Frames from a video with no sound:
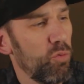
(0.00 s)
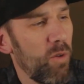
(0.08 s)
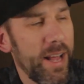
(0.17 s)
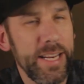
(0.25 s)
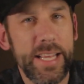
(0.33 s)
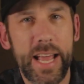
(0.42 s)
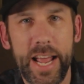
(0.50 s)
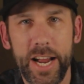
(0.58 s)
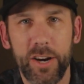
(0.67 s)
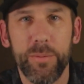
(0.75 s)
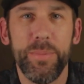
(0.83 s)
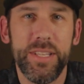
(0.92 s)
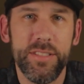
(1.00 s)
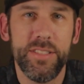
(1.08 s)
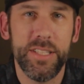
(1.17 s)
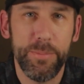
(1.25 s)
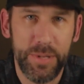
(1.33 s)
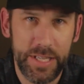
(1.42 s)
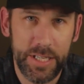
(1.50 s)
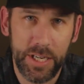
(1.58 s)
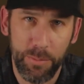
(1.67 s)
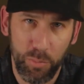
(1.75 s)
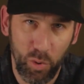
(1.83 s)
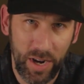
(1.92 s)
ReadyAir PCP
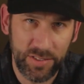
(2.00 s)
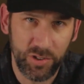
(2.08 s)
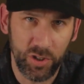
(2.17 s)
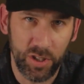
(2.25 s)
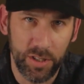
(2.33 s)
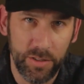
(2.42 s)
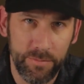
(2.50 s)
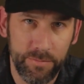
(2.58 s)
Compressor.